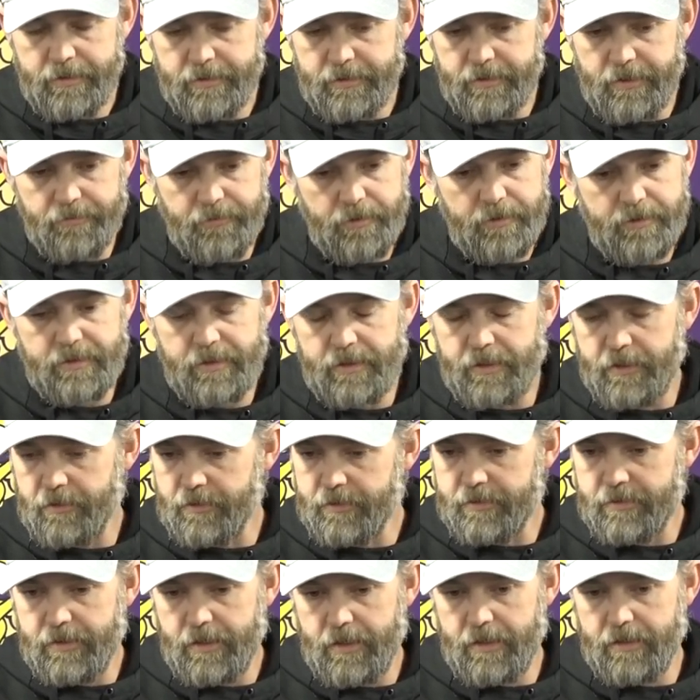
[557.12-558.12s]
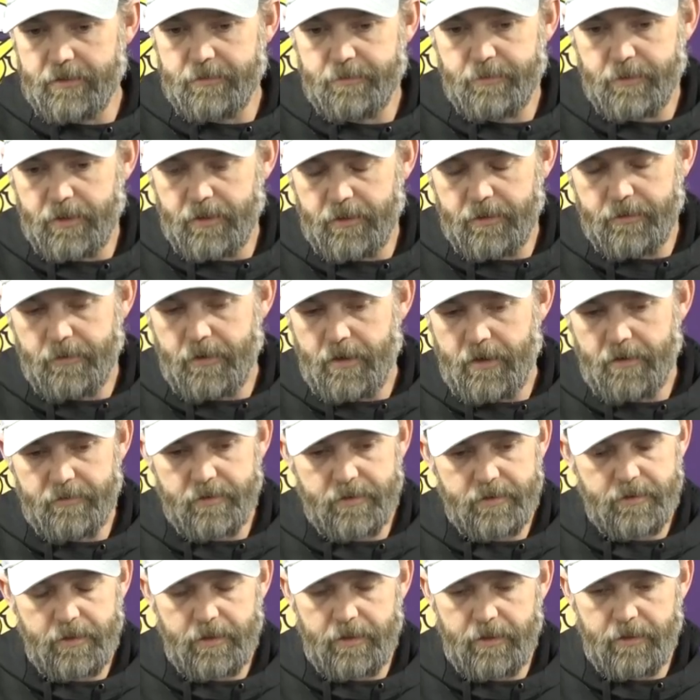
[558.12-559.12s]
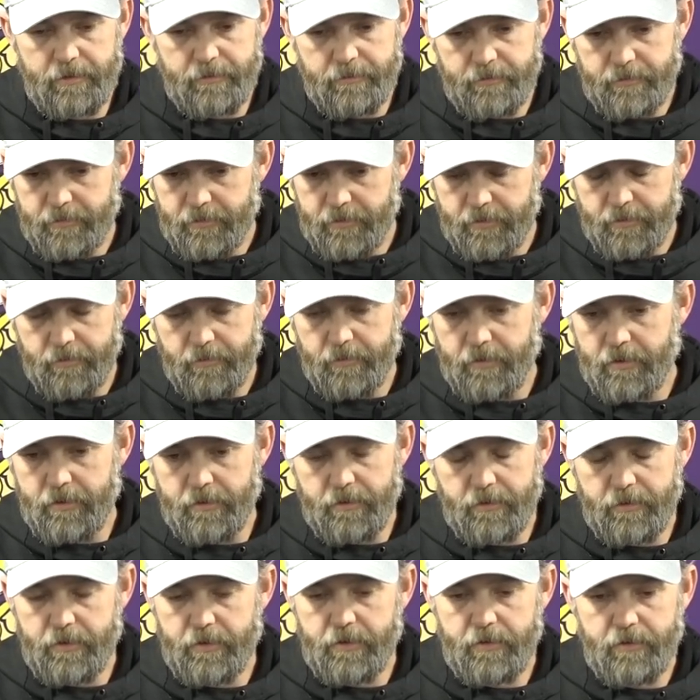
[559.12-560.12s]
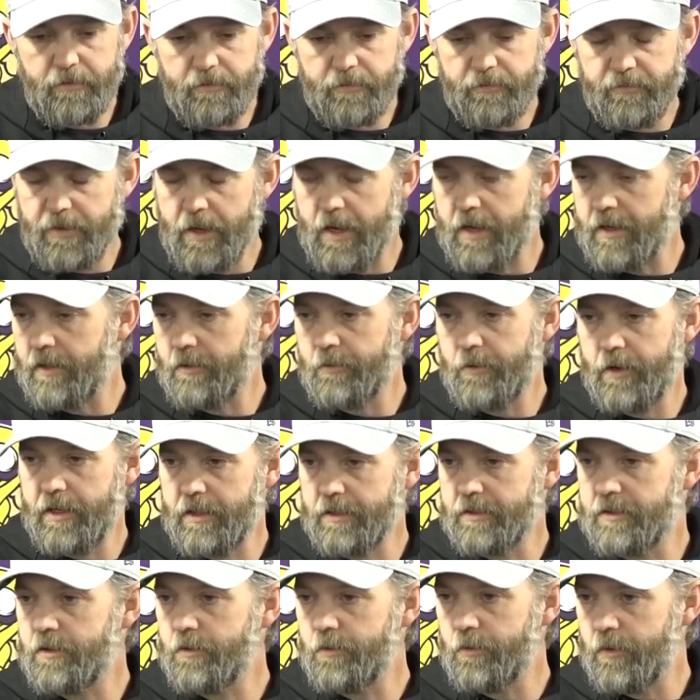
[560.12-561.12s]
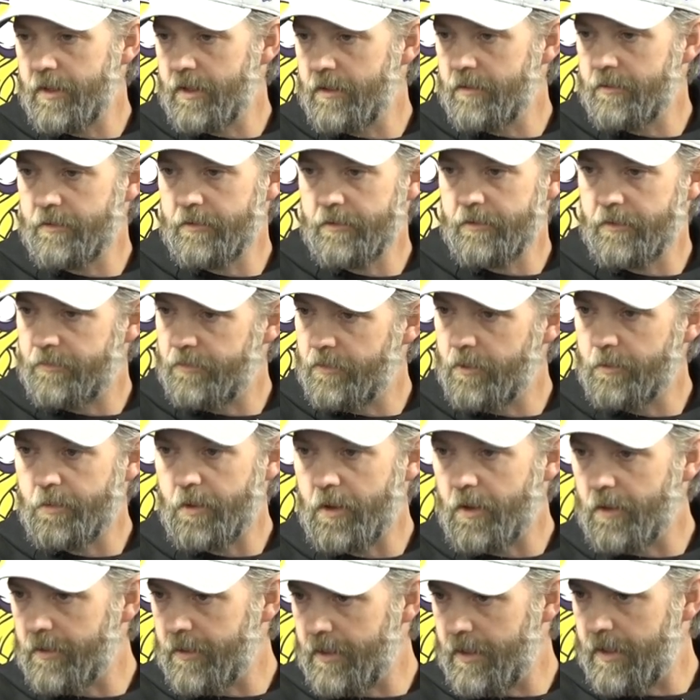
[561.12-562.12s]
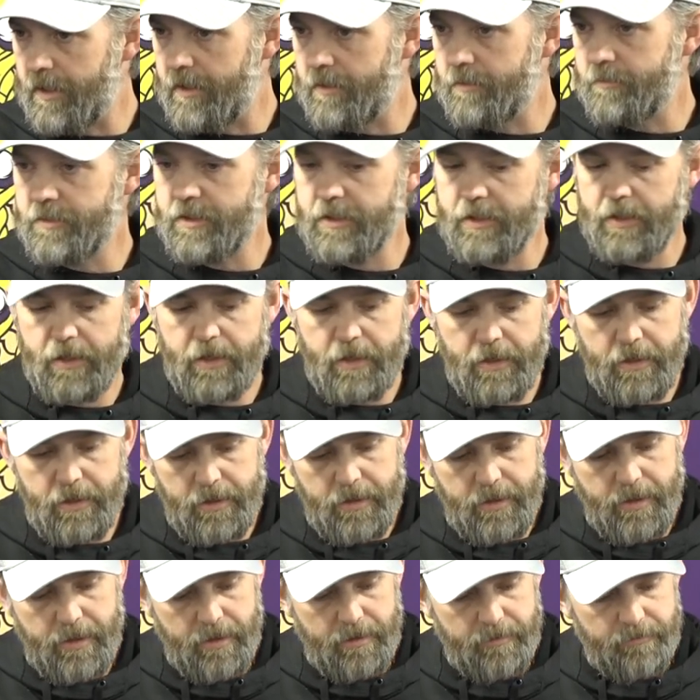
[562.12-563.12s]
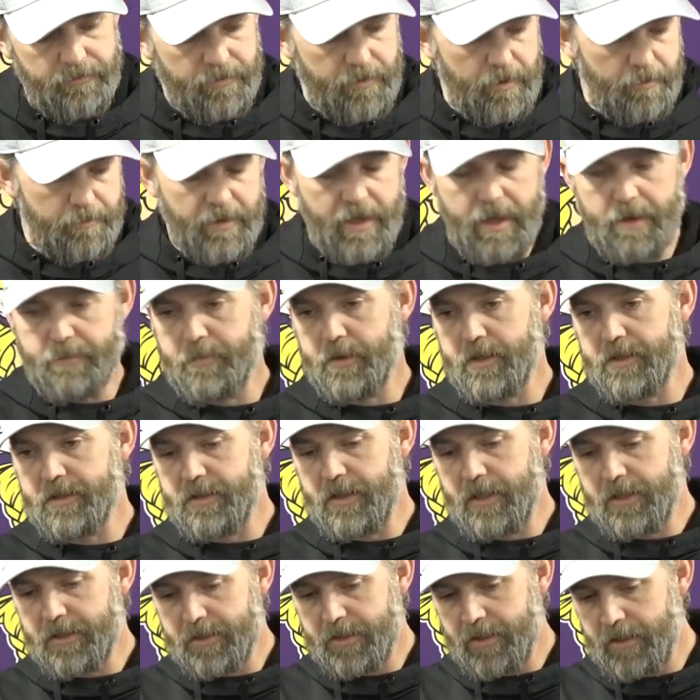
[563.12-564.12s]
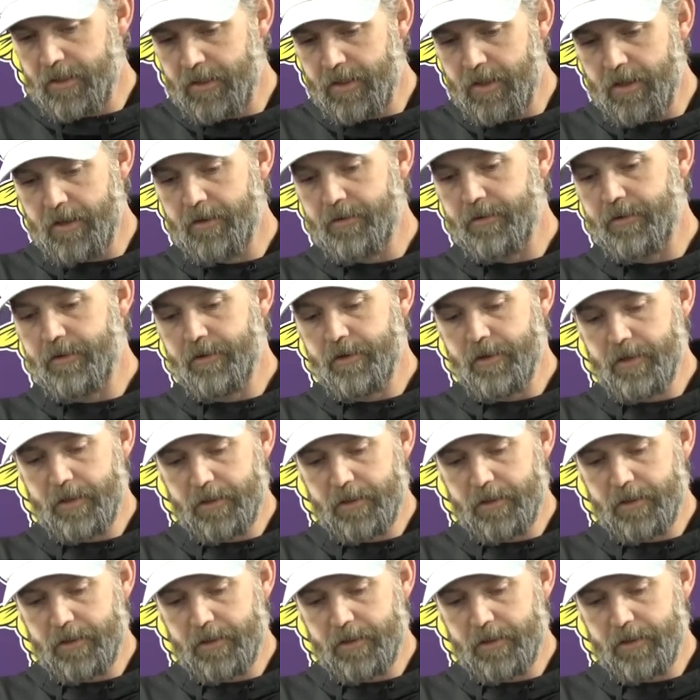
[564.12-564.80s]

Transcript: Different skill sets, but obviously finding ways to win the football games, and from that position, how you're